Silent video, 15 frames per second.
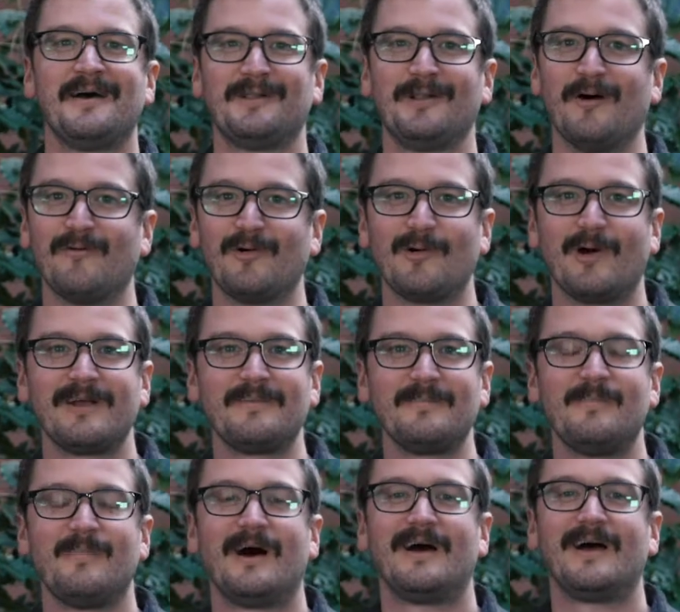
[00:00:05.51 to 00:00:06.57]
Hello
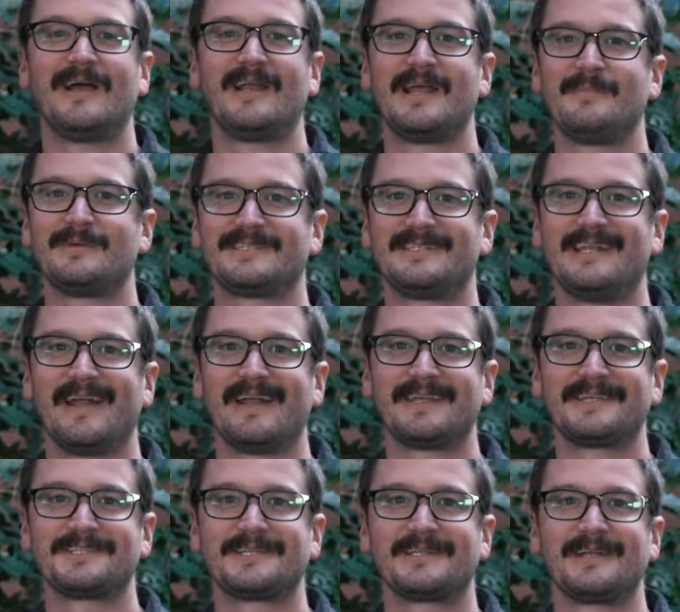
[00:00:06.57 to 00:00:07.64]
everyone, my name is
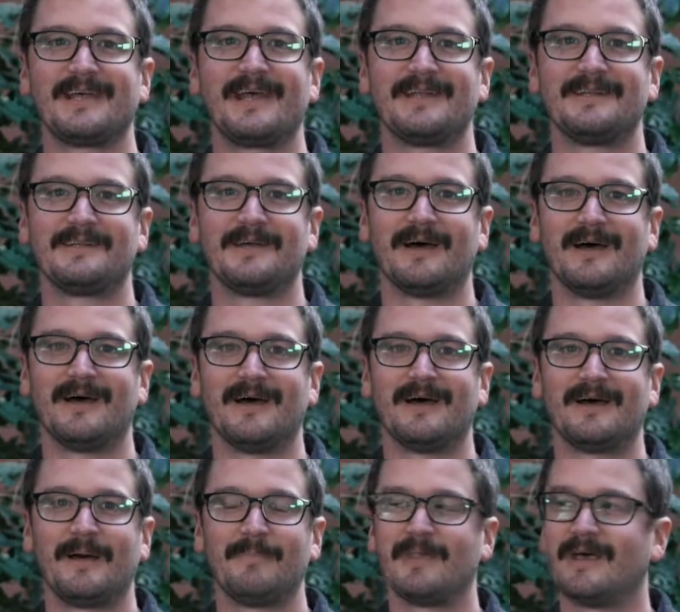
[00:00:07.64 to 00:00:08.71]
Dennis, and
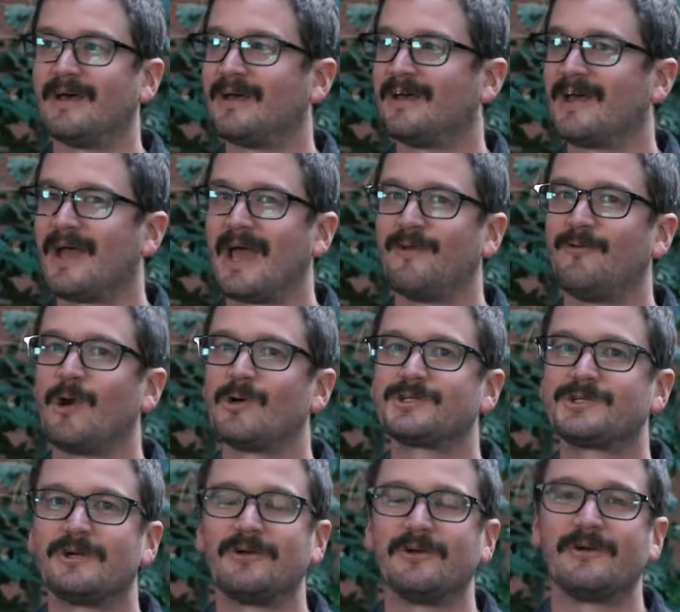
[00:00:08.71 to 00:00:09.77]
I'm the head
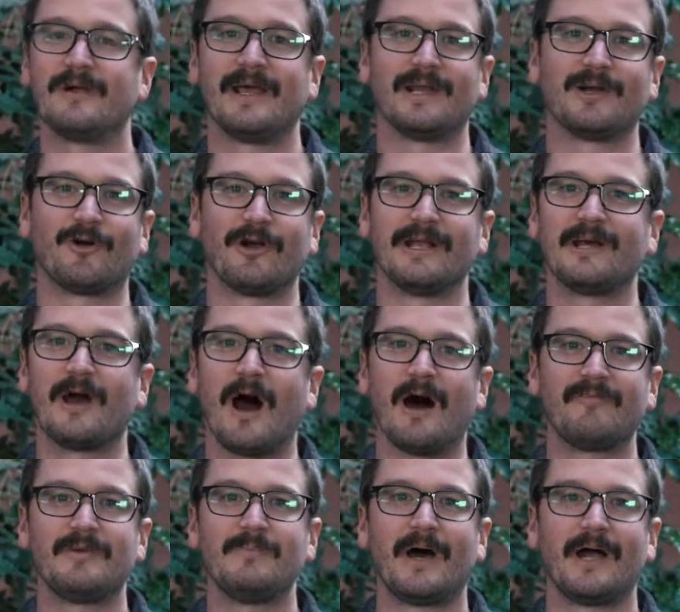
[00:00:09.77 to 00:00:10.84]
roaster and green
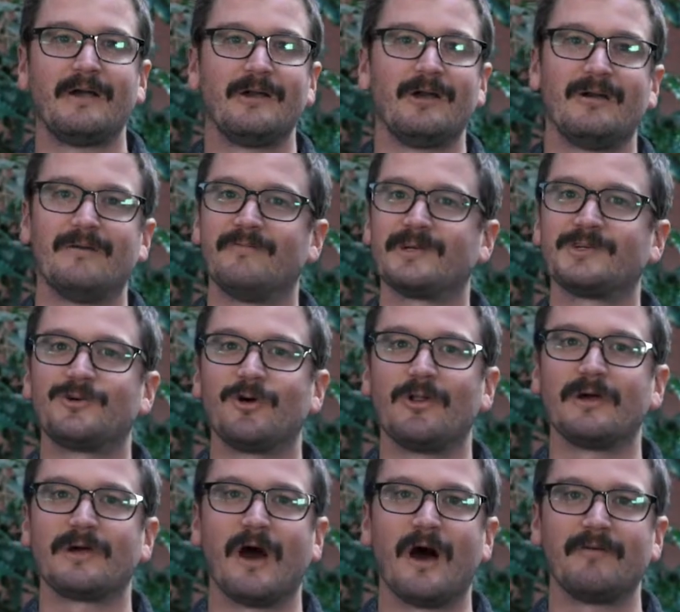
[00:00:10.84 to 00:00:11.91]
coffee buyer here at
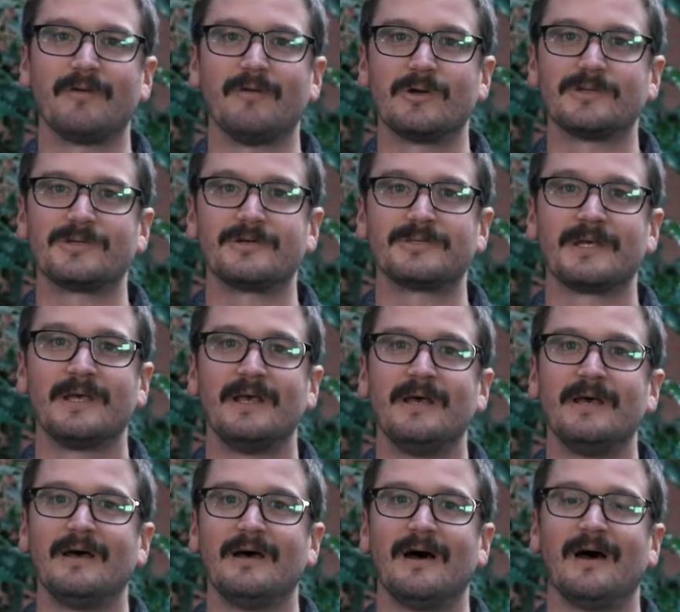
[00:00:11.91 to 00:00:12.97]
Victrola Coffee Roasters.
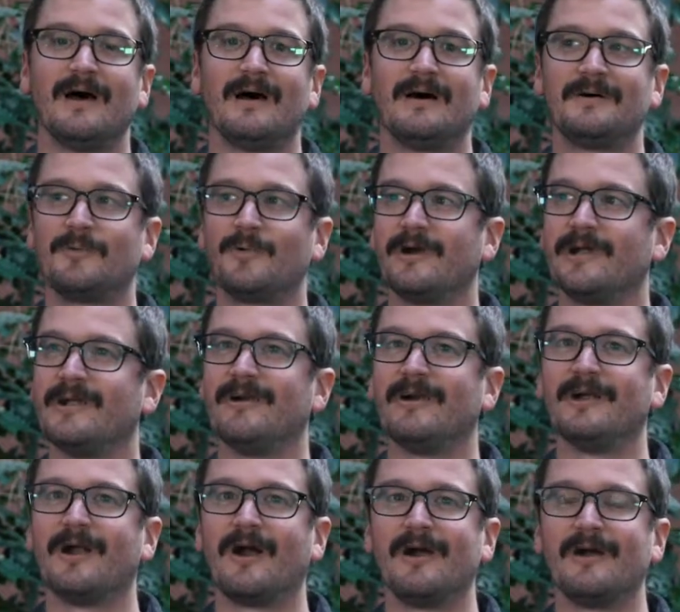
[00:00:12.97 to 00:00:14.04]
We're here
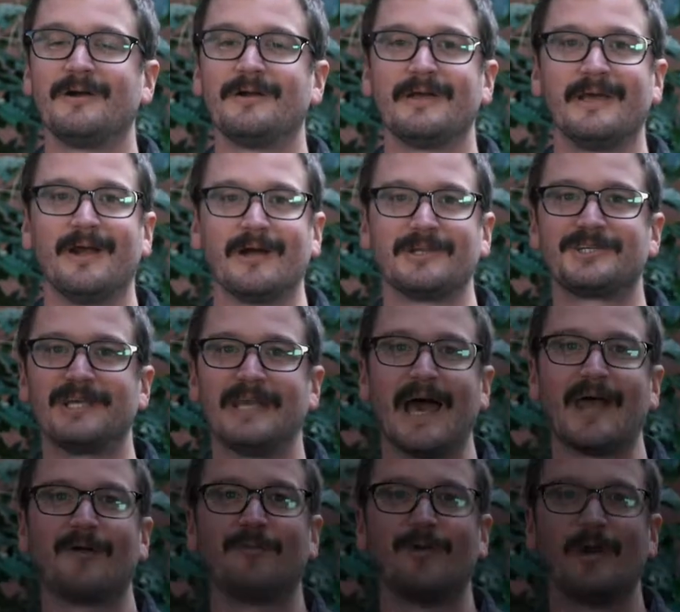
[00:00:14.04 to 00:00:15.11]
in our Seattle